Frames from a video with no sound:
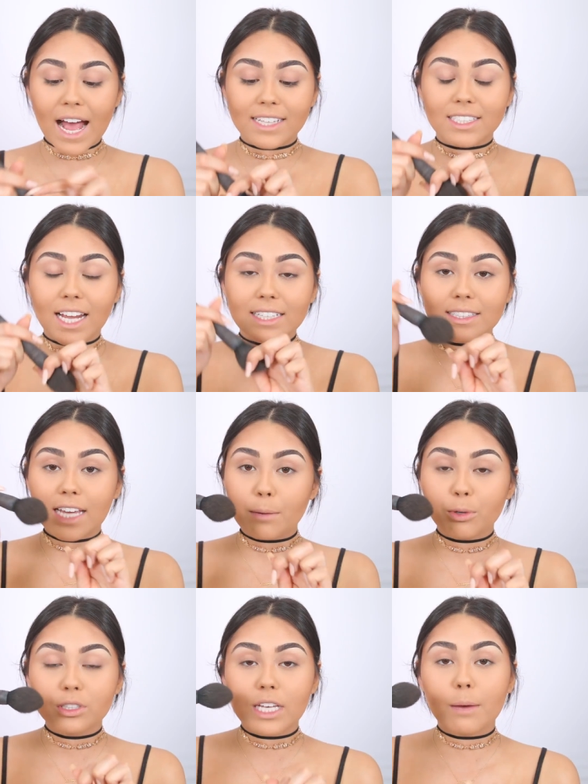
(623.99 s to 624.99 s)
It has a nice
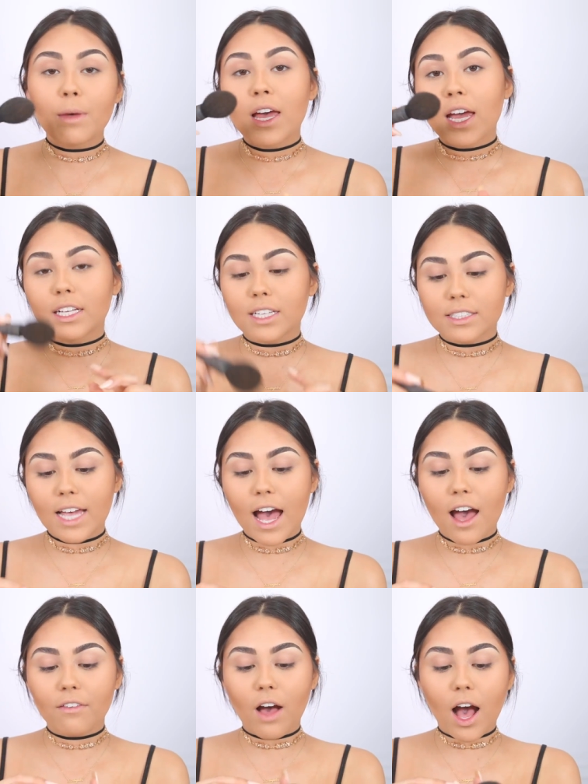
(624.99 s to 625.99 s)
taper tip. It does
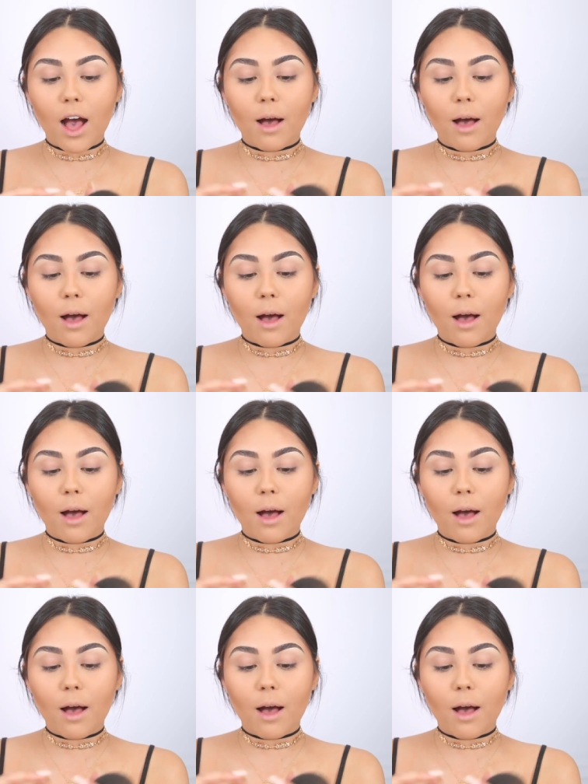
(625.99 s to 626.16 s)
have